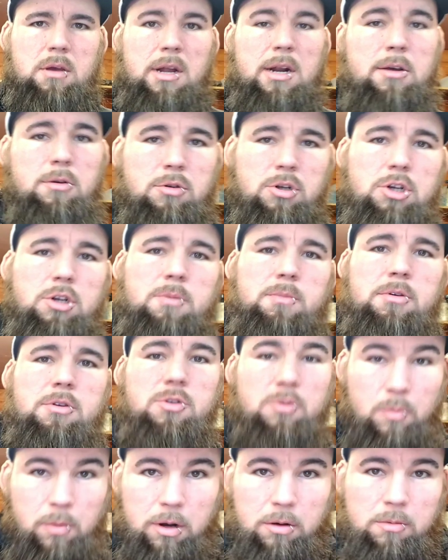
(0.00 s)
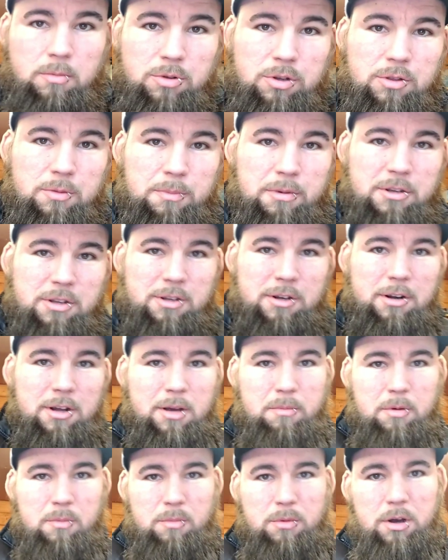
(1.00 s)
Hello tubers and welcome to the Piston
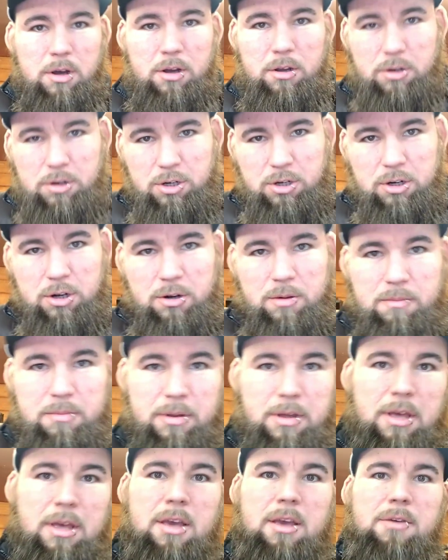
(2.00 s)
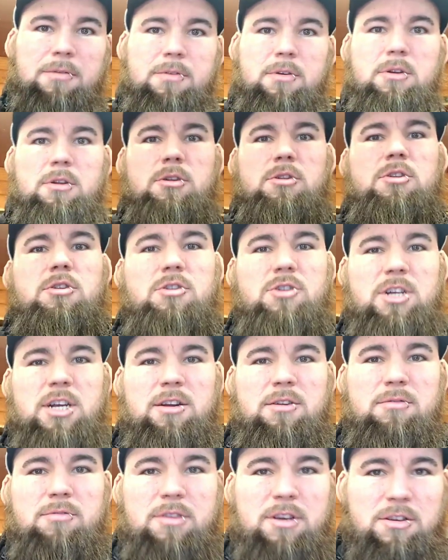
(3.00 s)
Alignment Workshop. If you're new to the
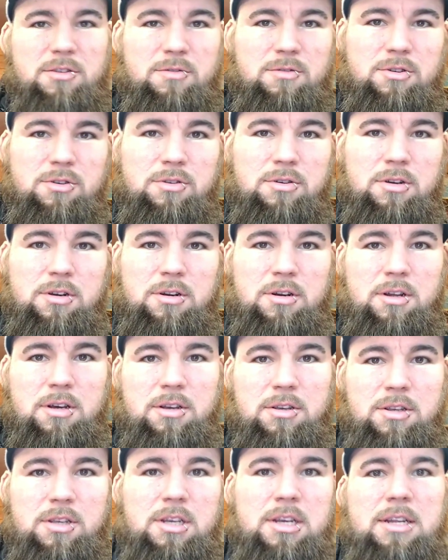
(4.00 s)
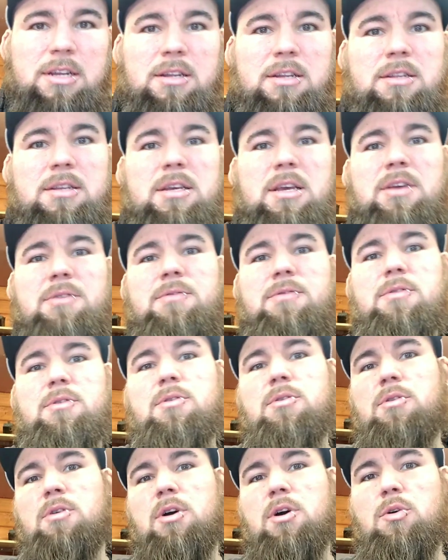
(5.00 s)
channel, thanks for joining us, and if
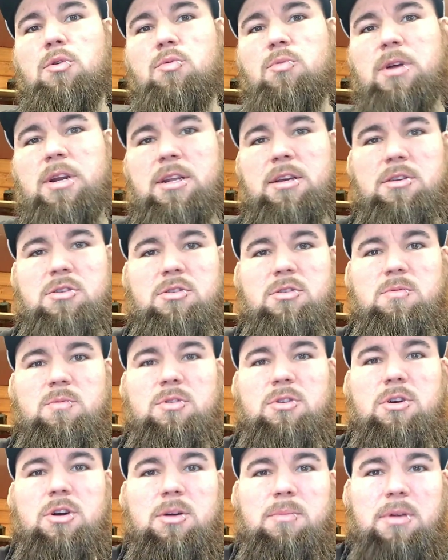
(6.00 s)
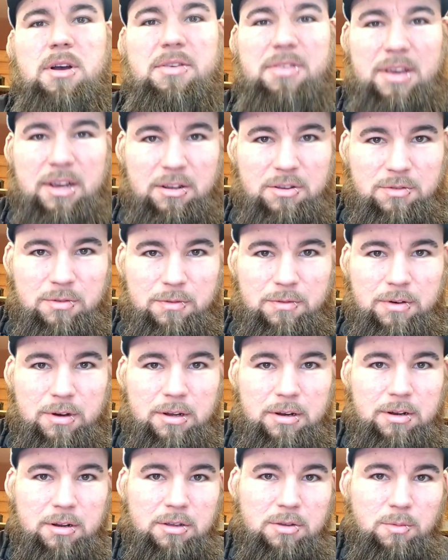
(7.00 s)
you're already a subscriber, thanks for
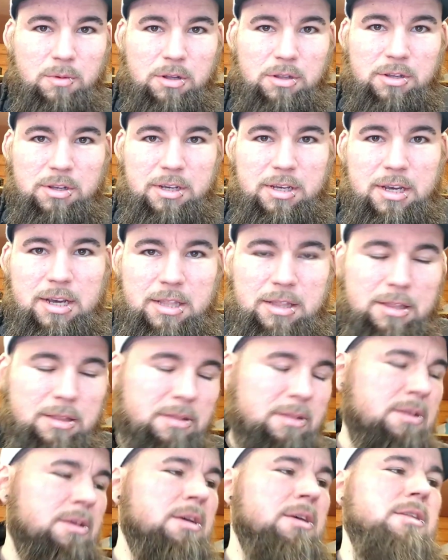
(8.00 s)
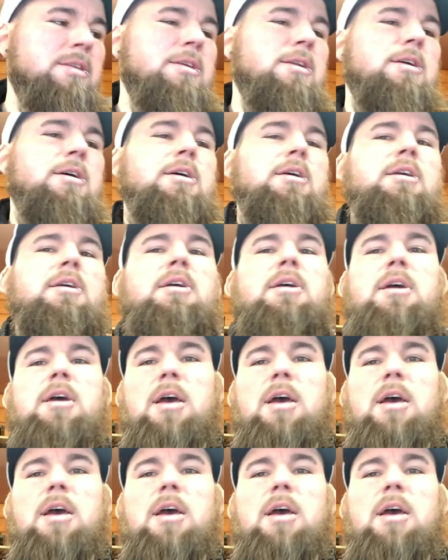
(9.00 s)
finding us once again today.